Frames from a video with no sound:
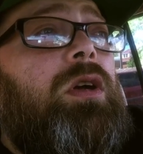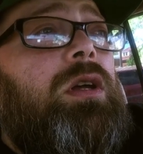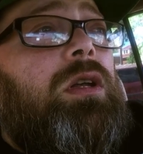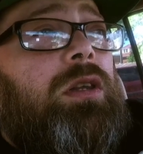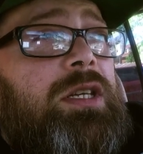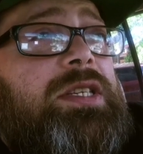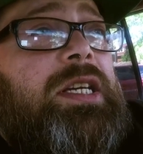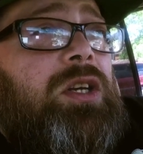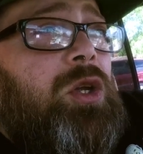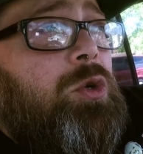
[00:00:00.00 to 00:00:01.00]

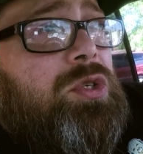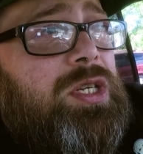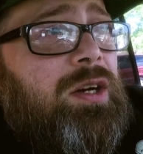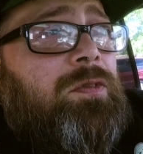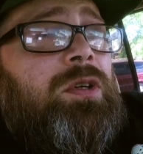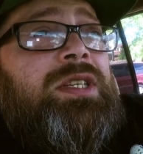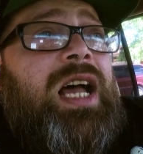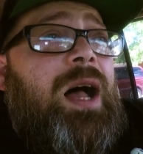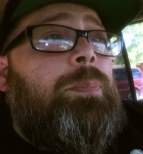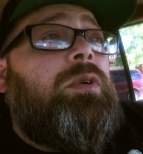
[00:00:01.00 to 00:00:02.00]
listing new stuff on
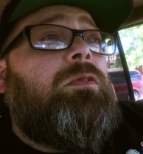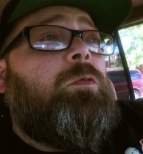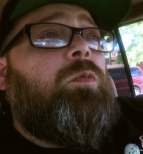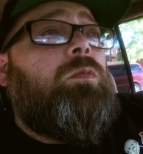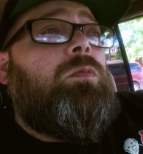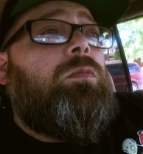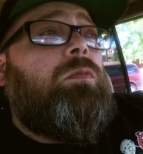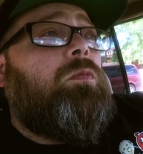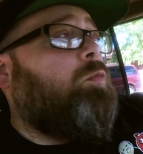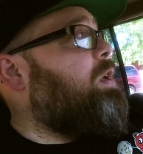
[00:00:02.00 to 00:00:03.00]
top of
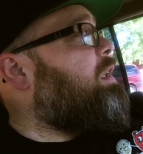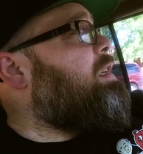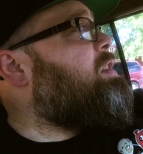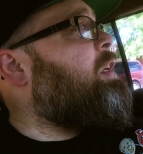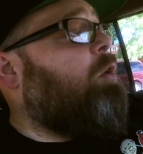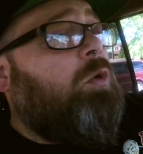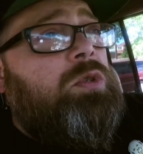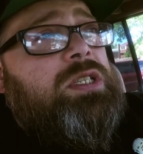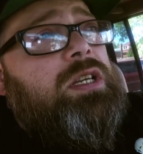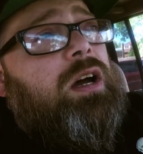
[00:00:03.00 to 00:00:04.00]
relisting old
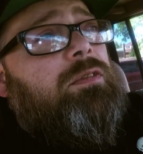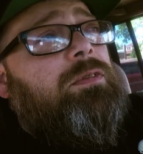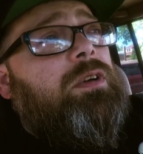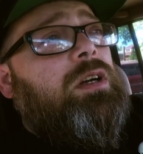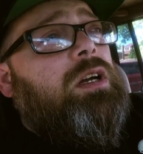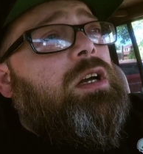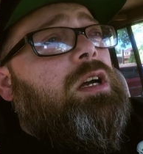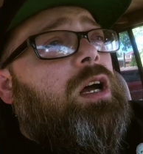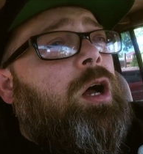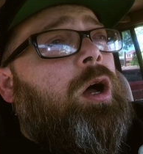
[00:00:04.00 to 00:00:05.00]
stuff,
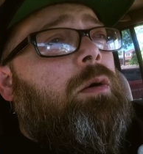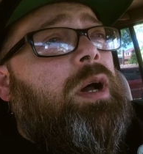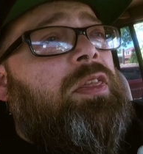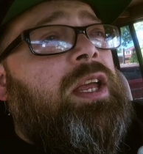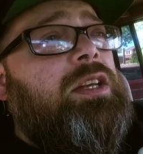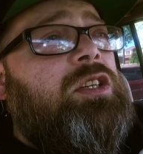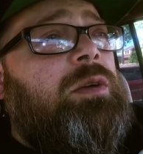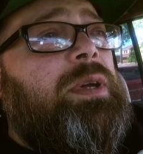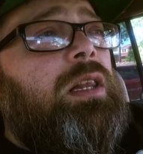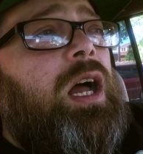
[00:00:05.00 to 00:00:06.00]
I think it's going to
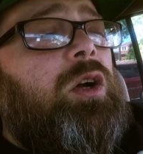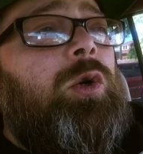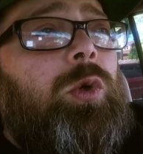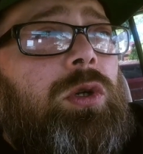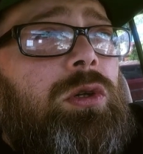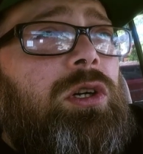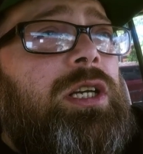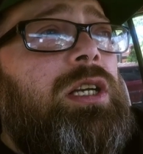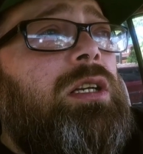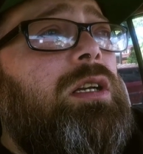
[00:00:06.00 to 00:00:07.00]
be a lot cooler
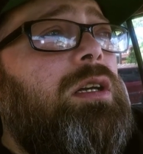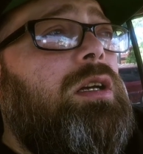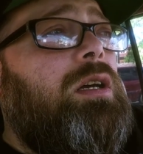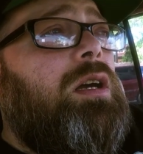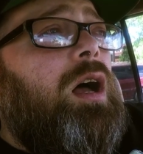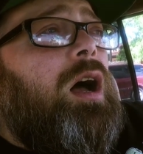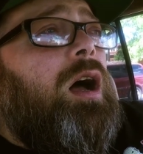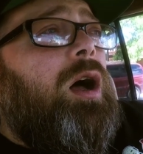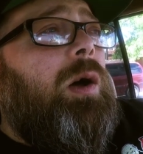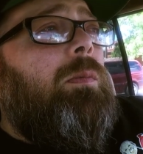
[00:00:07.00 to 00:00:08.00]
looking.
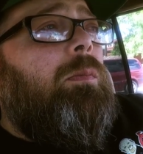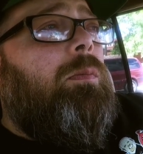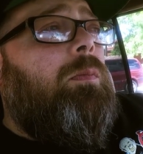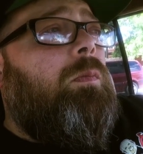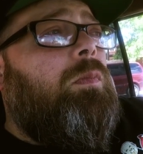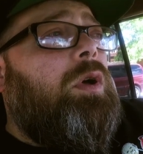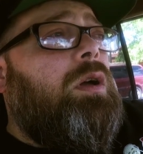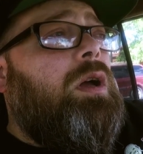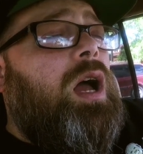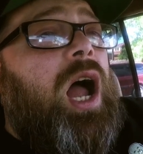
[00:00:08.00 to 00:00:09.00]
I
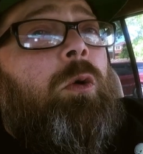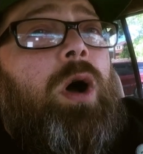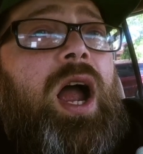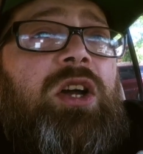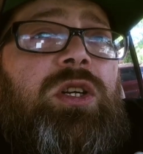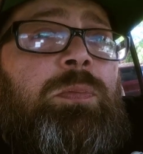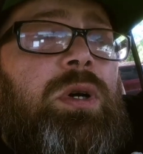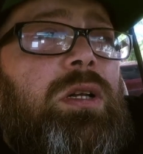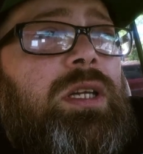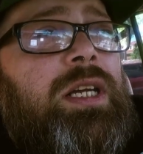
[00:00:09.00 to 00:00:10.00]
will actually put
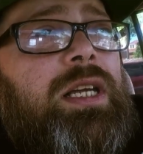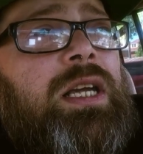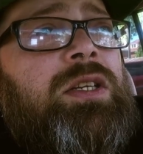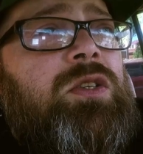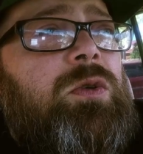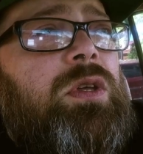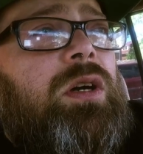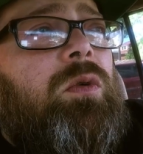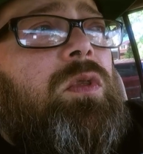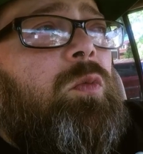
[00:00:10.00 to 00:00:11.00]
a link into
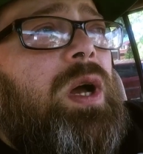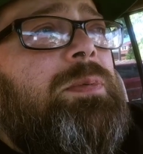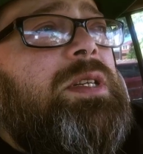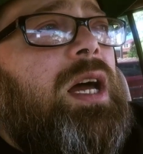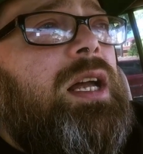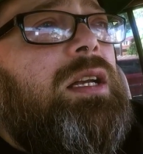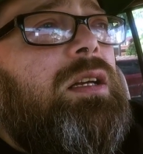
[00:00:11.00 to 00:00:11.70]
the website,